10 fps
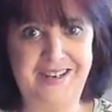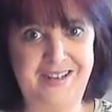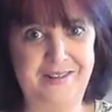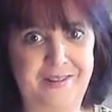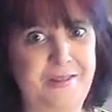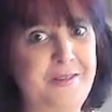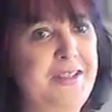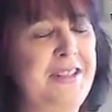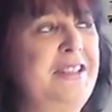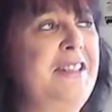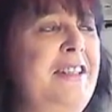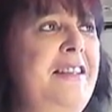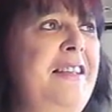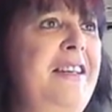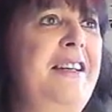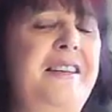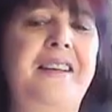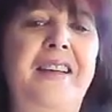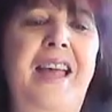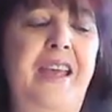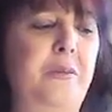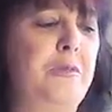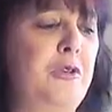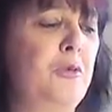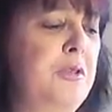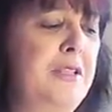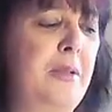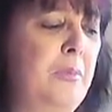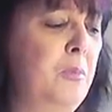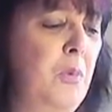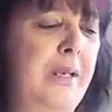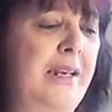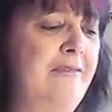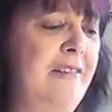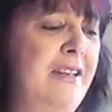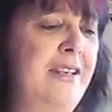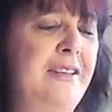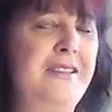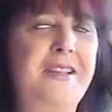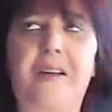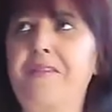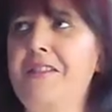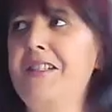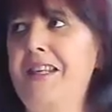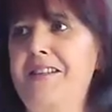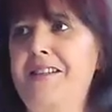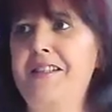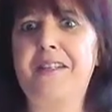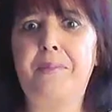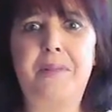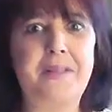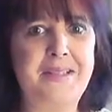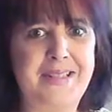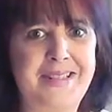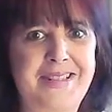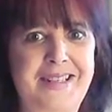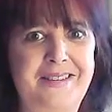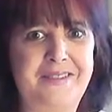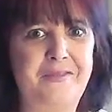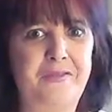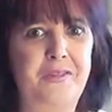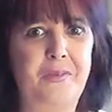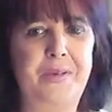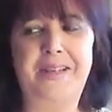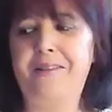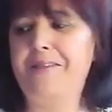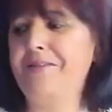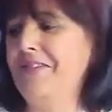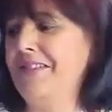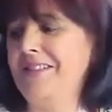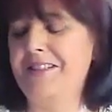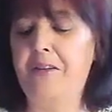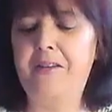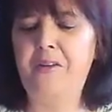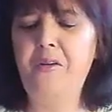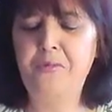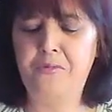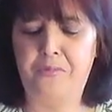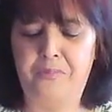and then I got 16 there. And I'm sure some weekly readings I've said December the 16th for the week off, and it's like, no.